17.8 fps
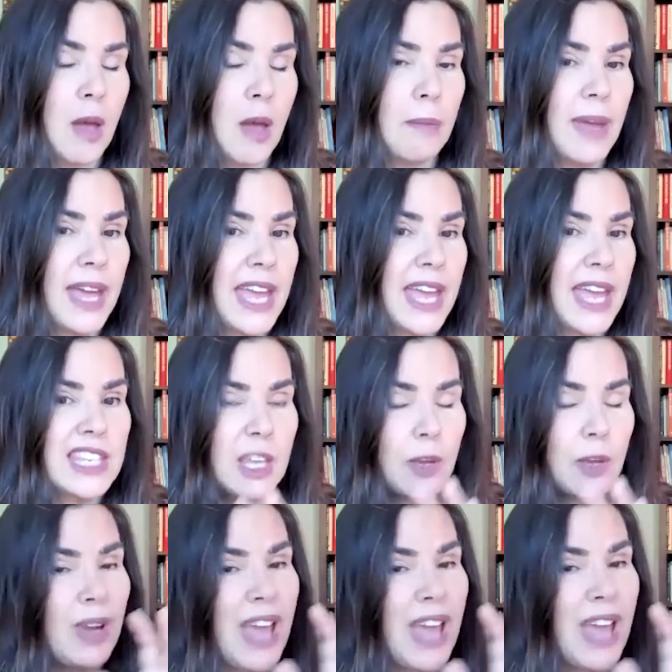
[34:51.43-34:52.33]
But
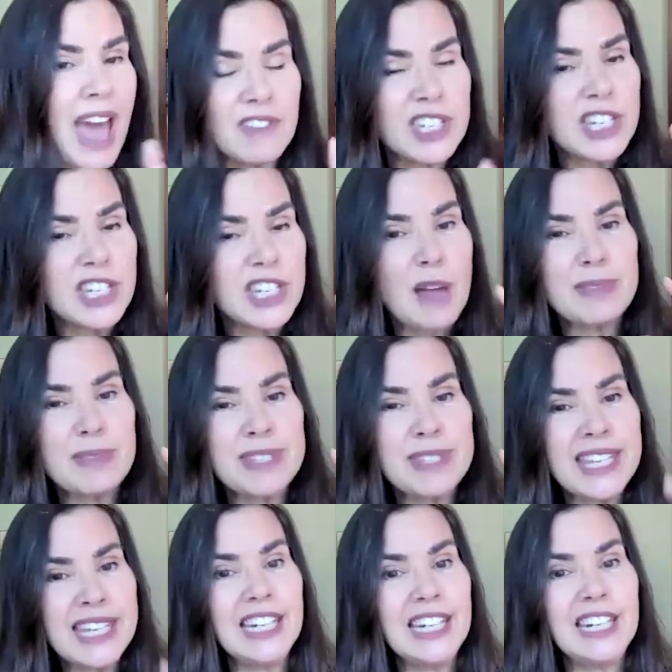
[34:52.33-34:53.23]
we have to stop
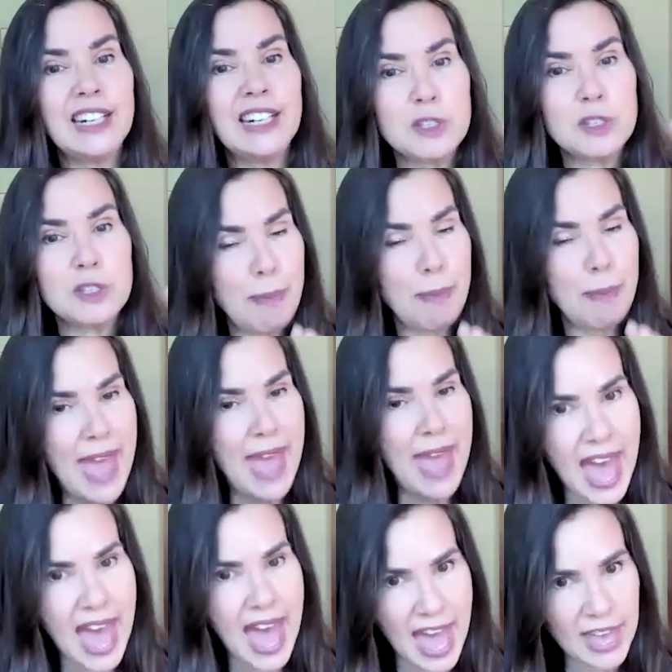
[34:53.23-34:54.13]
seeing it as
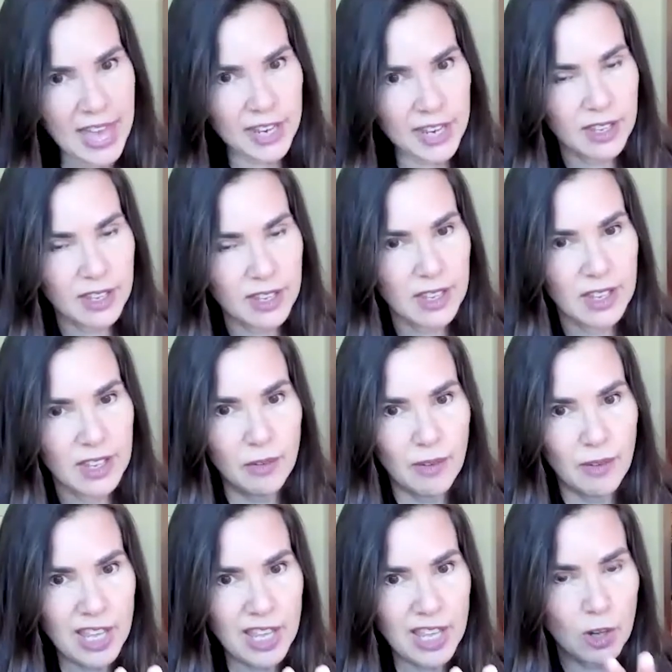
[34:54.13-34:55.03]
bad,
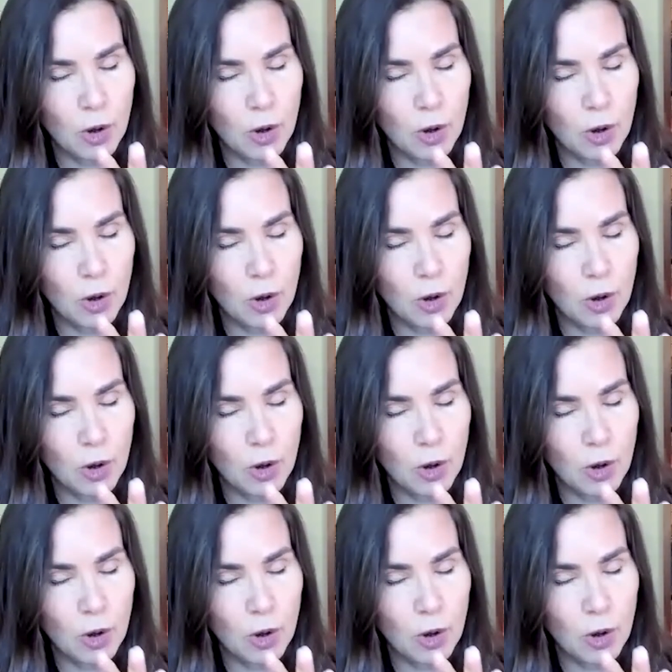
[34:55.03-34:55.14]
right?